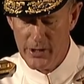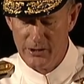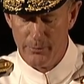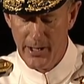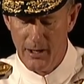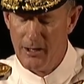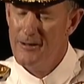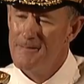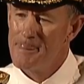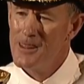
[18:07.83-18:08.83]
Ring the
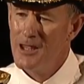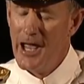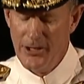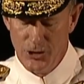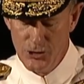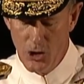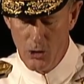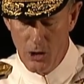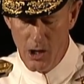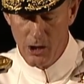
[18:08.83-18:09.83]
bell, and you no
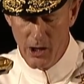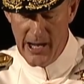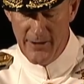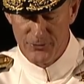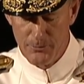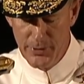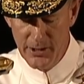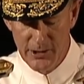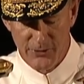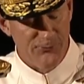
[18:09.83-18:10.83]
longer have to
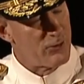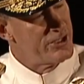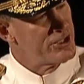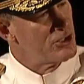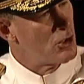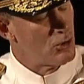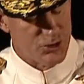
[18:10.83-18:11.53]
be in the freezing cold